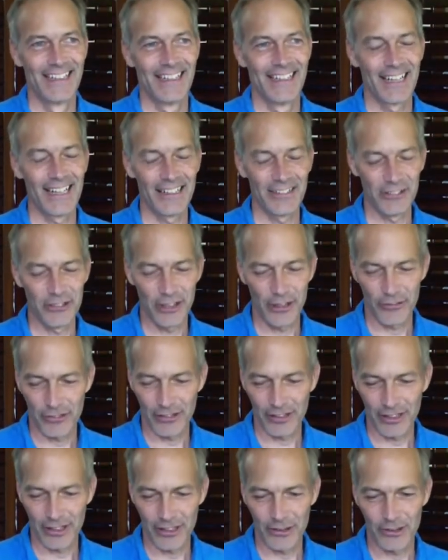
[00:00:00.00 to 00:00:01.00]
I
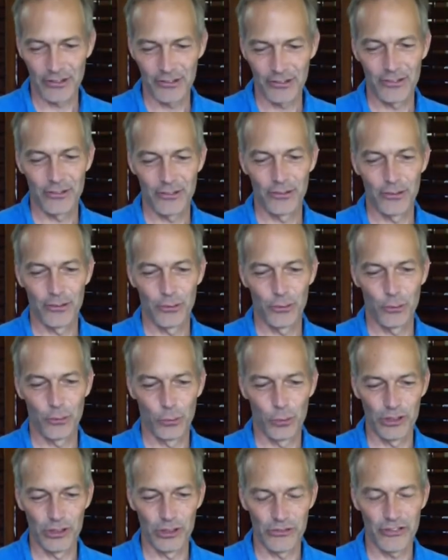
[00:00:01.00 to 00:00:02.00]
definitely
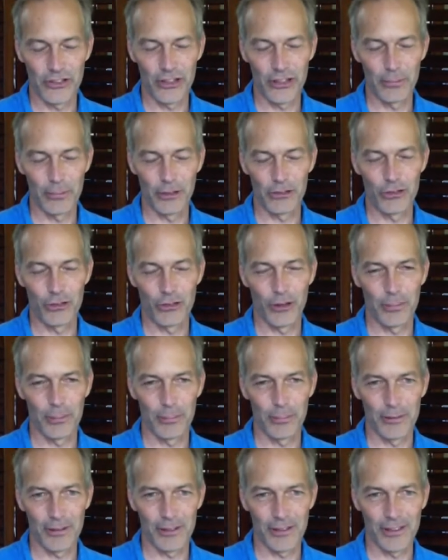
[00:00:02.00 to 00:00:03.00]
was very much a trumpet
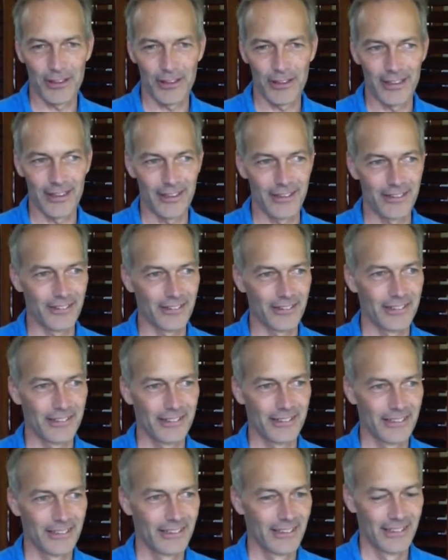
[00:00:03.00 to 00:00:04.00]
player, and
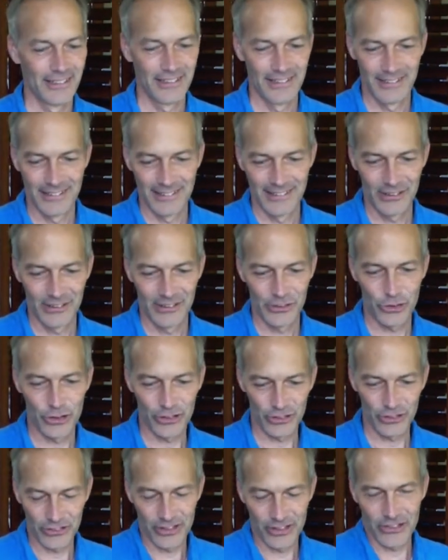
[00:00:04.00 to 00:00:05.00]

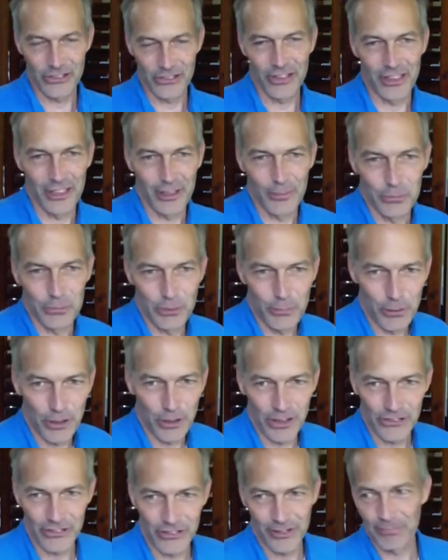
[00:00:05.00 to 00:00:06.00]
still to this day, I'm
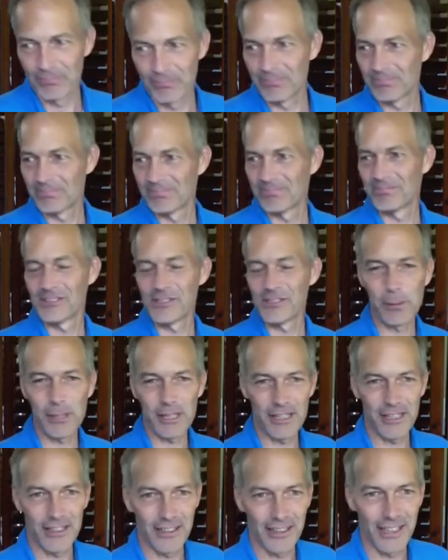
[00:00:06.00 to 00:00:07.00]
surprised I'm
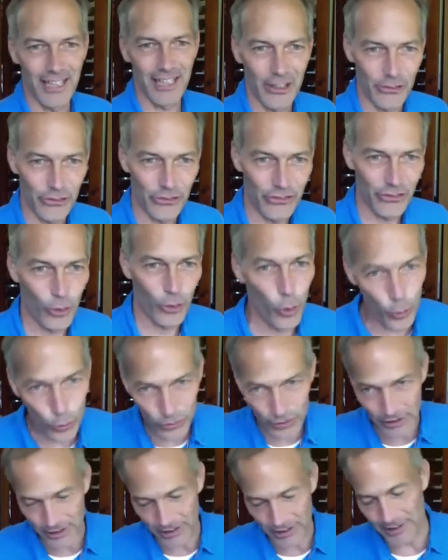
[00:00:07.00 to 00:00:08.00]
speaking as
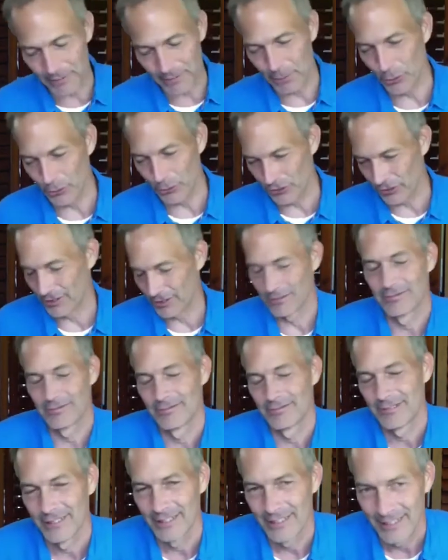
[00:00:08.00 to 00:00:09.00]
only a composer.
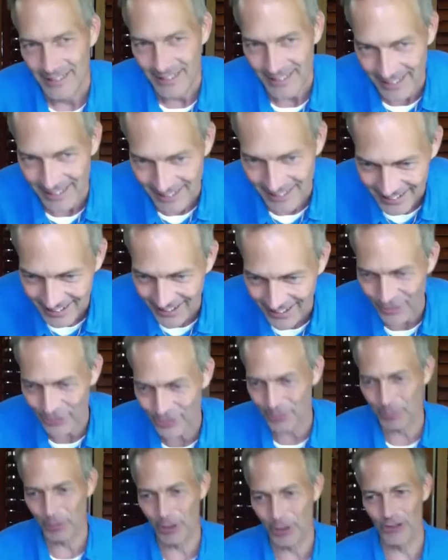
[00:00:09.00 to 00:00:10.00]
It kind of
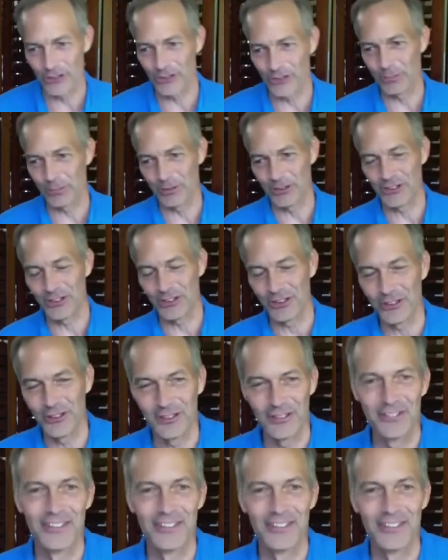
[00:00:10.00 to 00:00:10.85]
surprises me still.